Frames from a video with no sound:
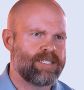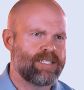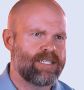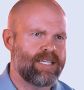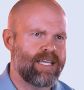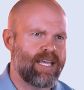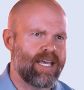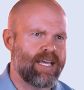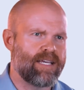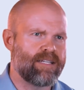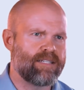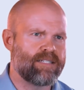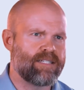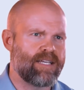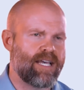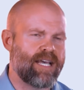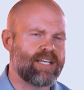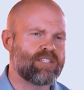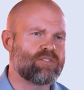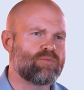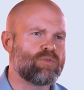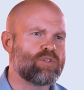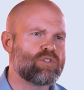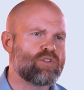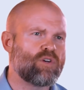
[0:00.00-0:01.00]
And
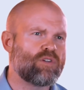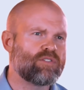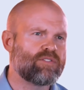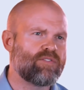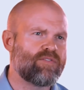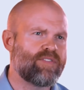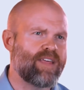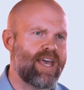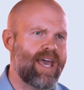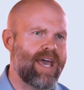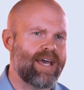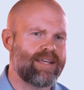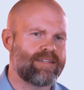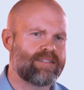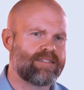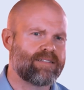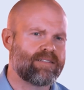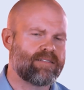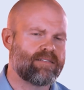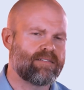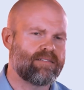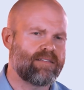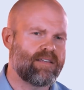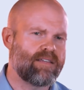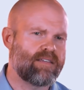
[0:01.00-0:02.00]
as a result of that,
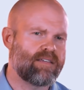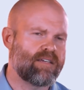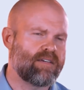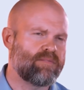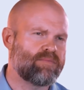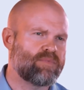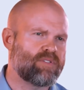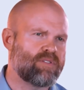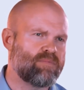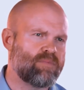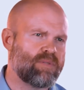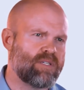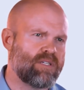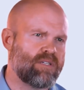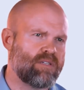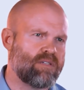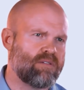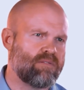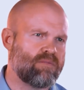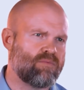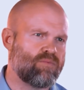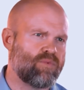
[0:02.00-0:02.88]
they come to me